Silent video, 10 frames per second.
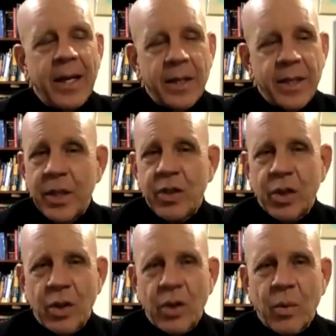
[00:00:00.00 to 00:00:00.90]

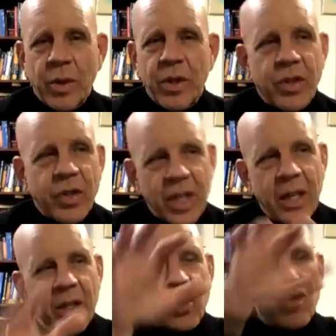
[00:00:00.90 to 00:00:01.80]
digital, where you see
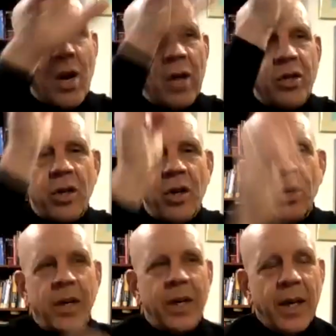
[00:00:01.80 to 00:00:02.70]
the structure
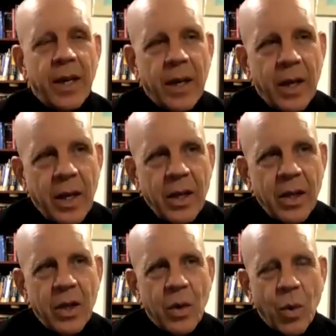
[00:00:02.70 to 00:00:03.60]
and you
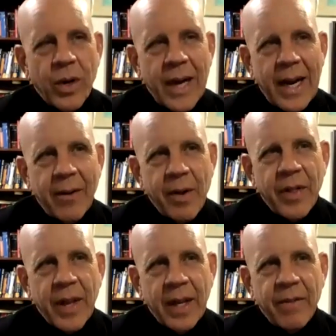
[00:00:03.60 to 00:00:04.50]
can coordinate
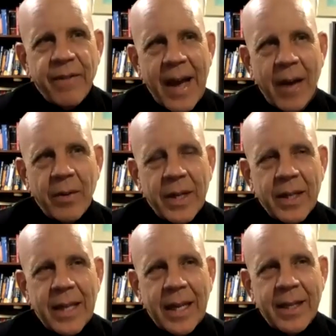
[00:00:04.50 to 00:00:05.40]
everything, and found
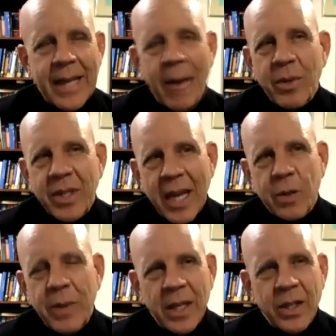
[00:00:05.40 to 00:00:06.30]
that was
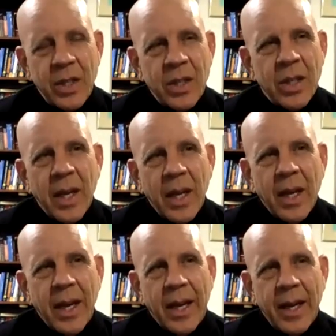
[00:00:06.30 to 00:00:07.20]
expeditious,
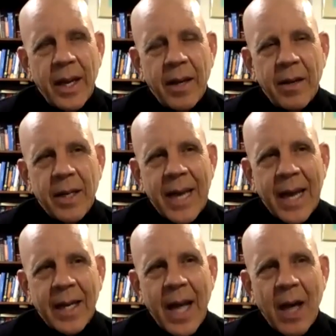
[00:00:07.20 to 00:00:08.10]
and the
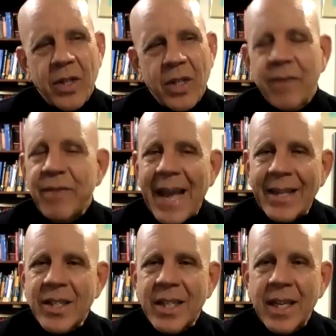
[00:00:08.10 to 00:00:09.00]
technology
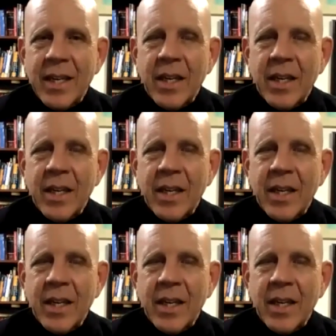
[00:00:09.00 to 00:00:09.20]
advanced it.